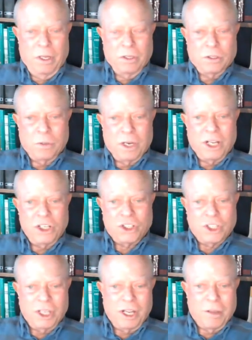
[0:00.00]
So let's
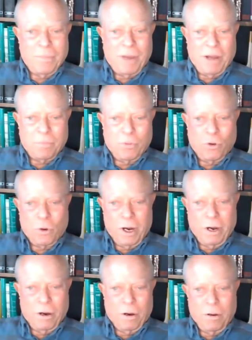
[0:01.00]
think about
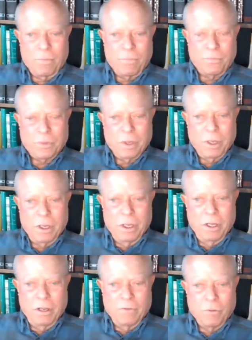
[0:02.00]
prayer
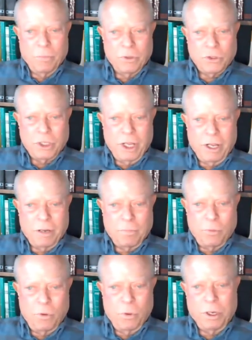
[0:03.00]
from the
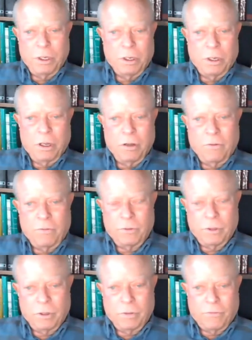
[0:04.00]
standpoint of
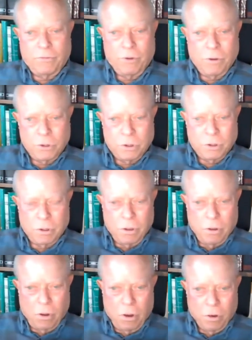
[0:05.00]
first
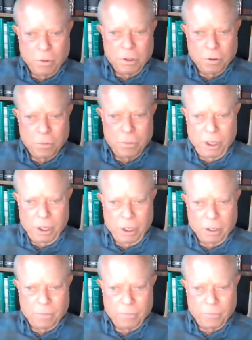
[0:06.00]
our inner
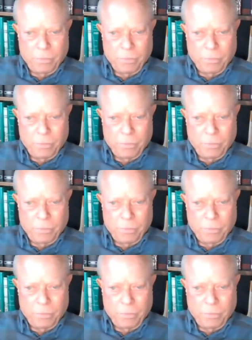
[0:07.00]
being.